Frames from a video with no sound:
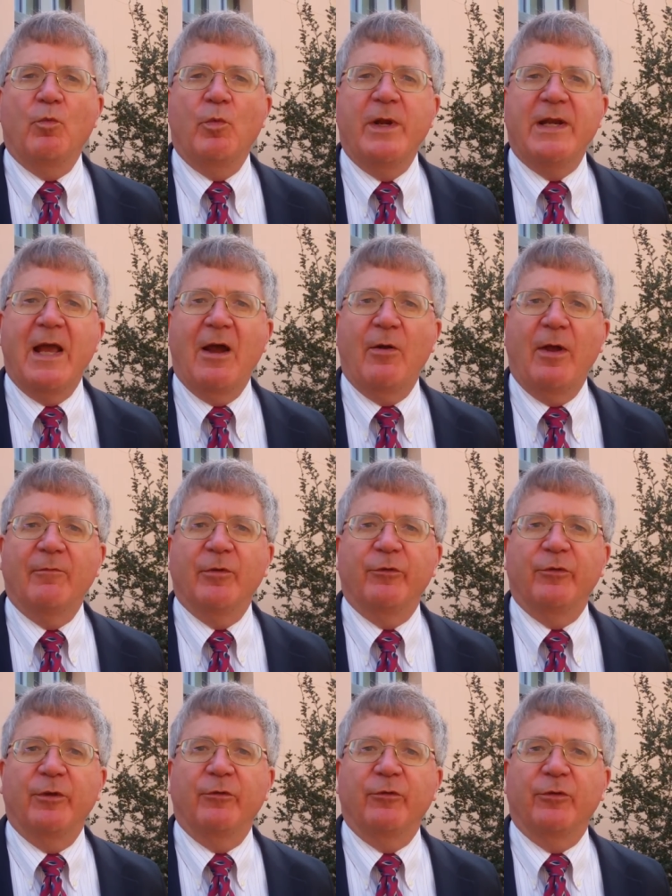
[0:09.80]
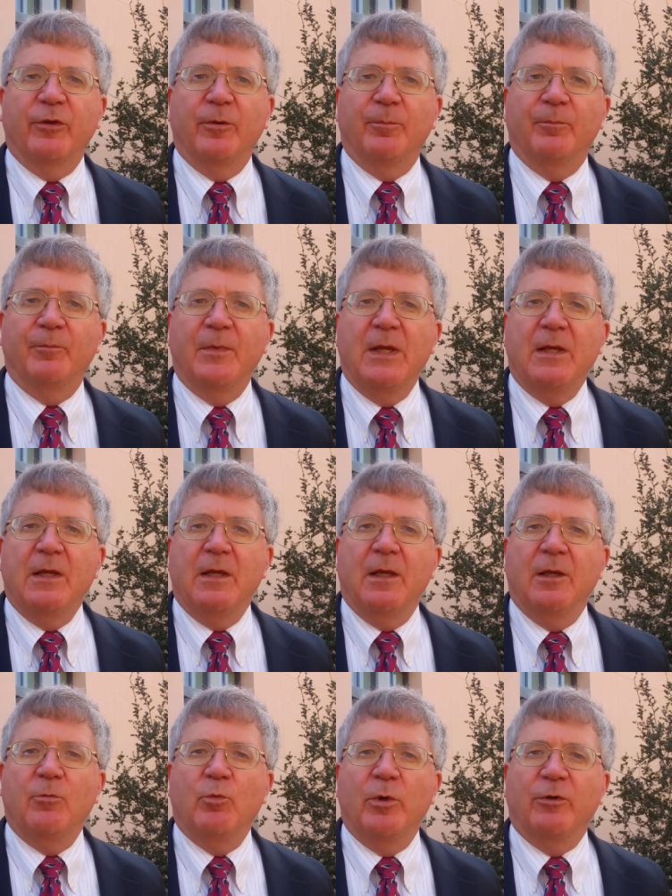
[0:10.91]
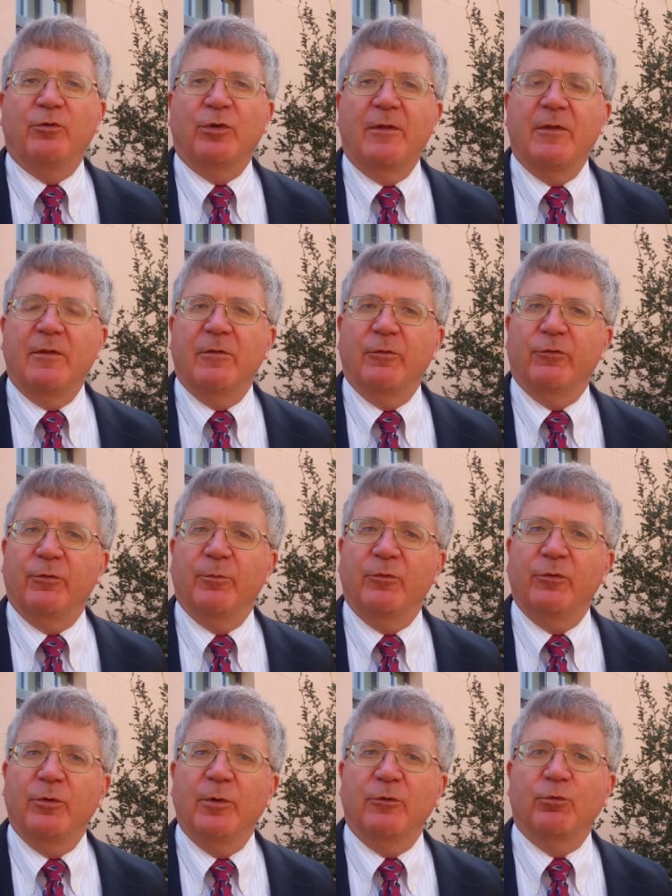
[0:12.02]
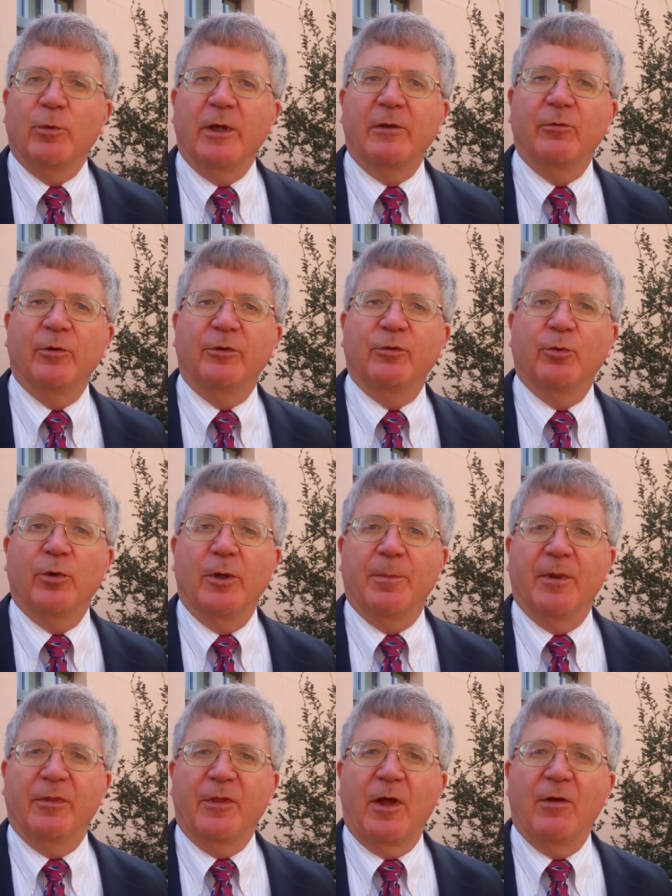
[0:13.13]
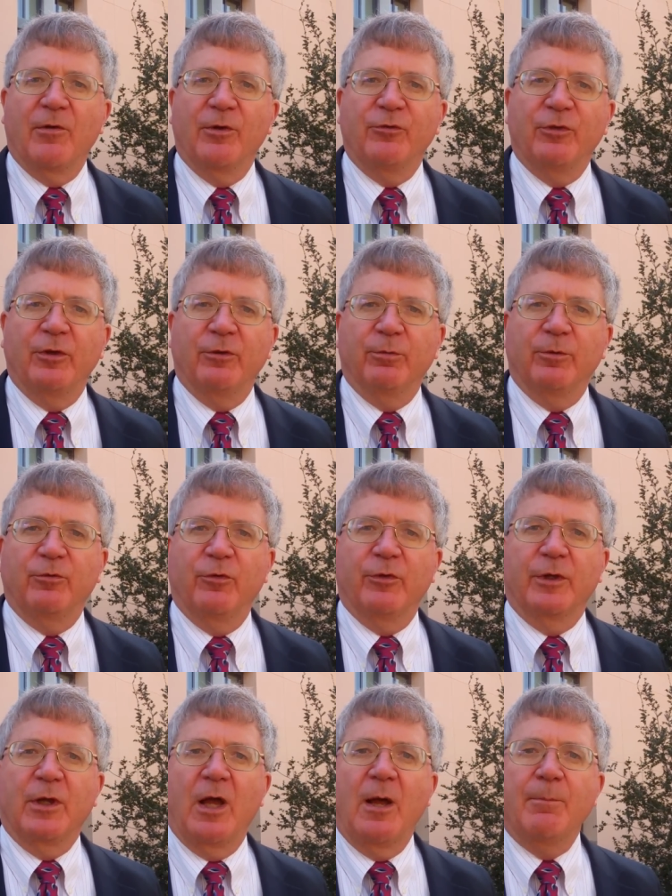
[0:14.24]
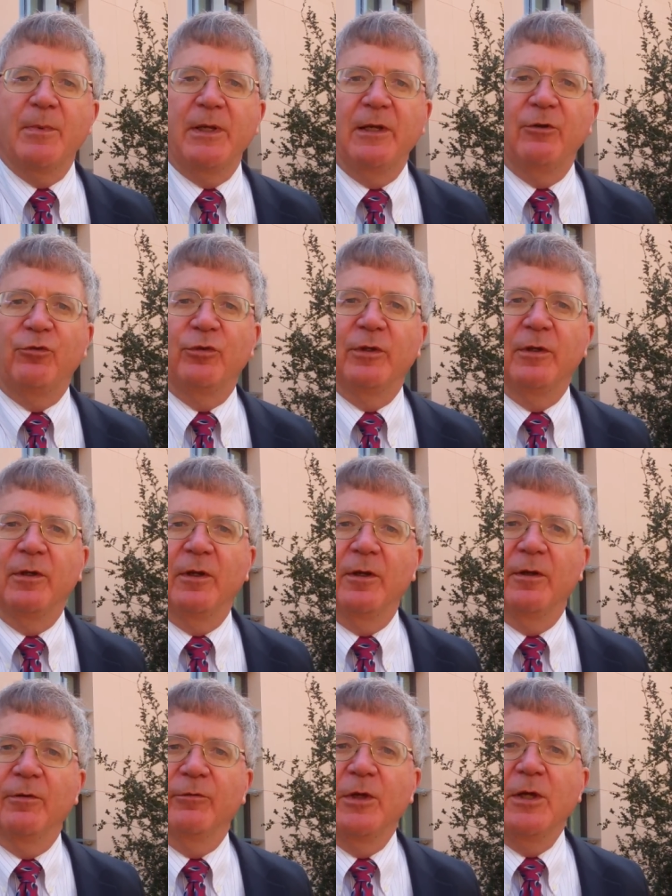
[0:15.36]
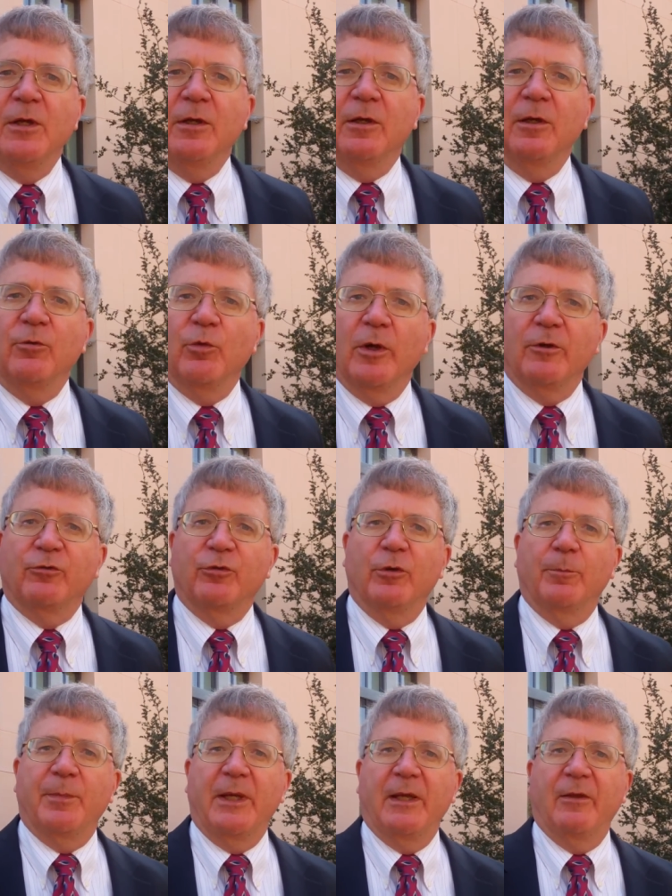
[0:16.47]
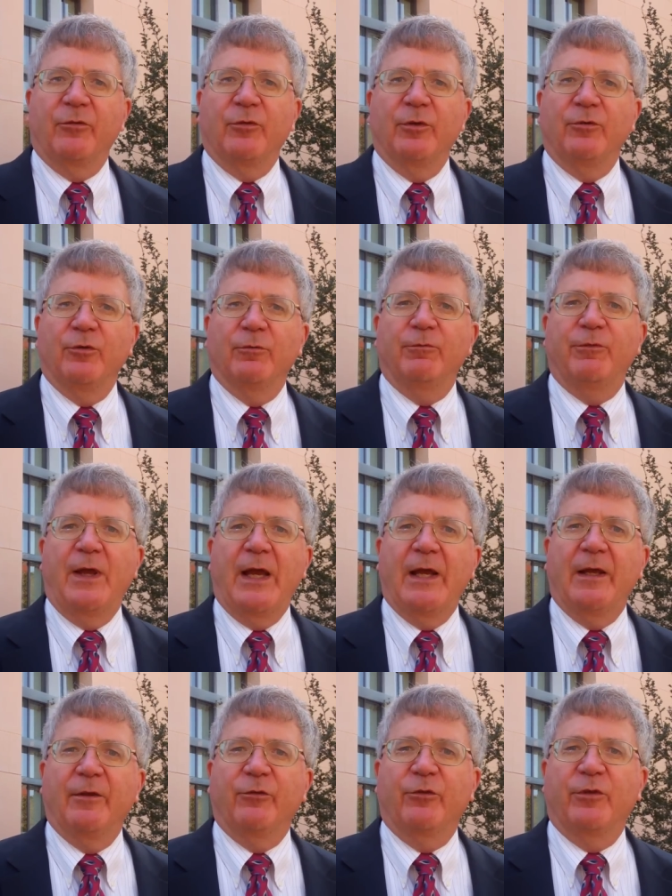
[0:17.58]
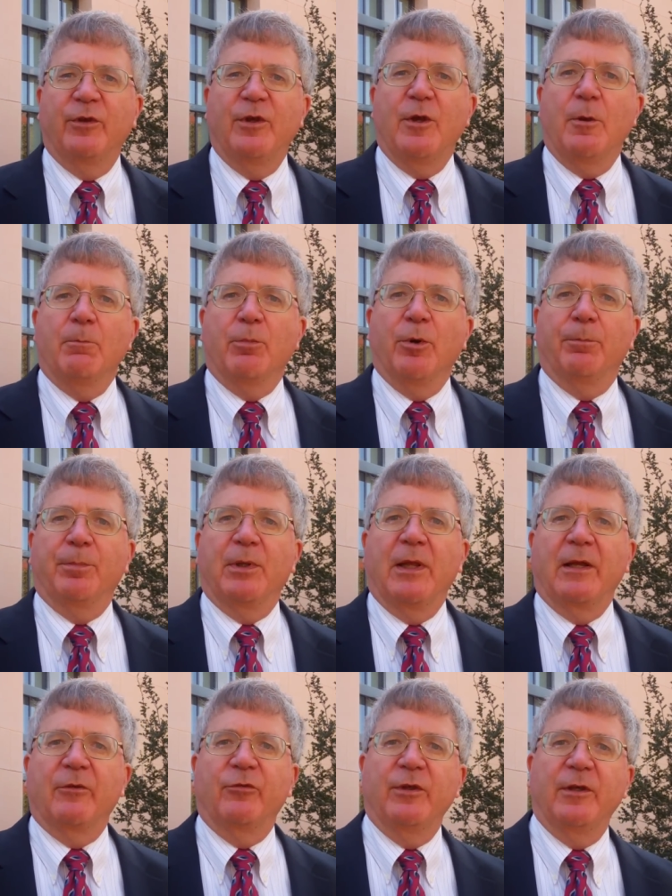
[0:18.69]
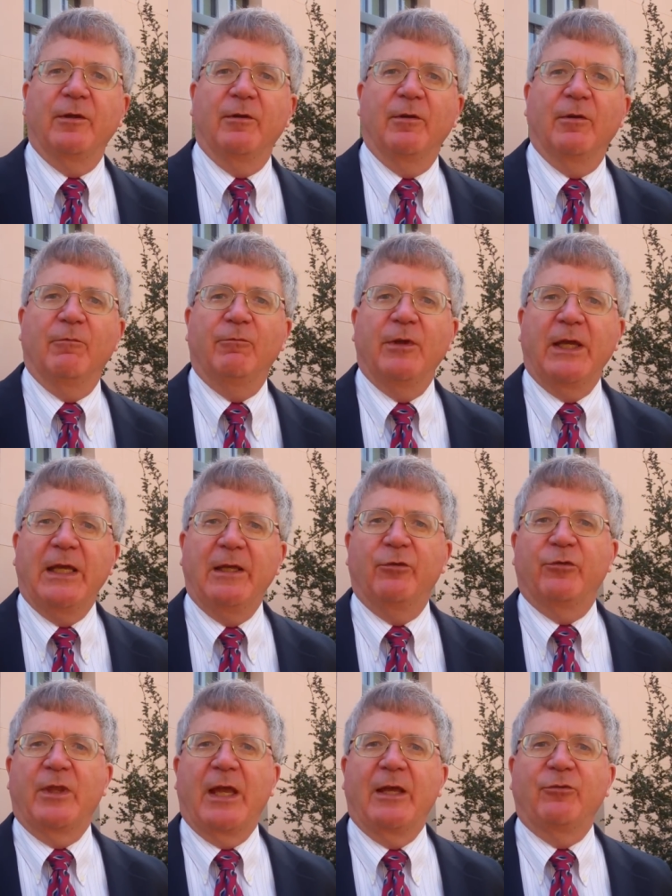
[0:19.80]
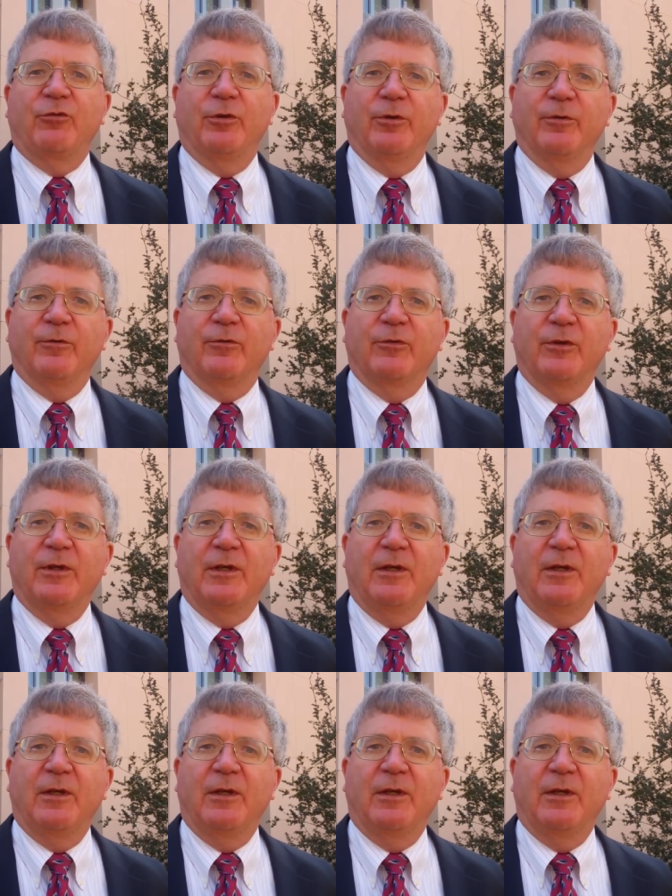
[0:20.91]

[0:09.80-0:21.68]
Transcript: we now have a system in which I think there's some serious regulatory pathologies, which mm-hmm. is a mm-hmm. combination of congressional passage of vast, perplexing, vague statutes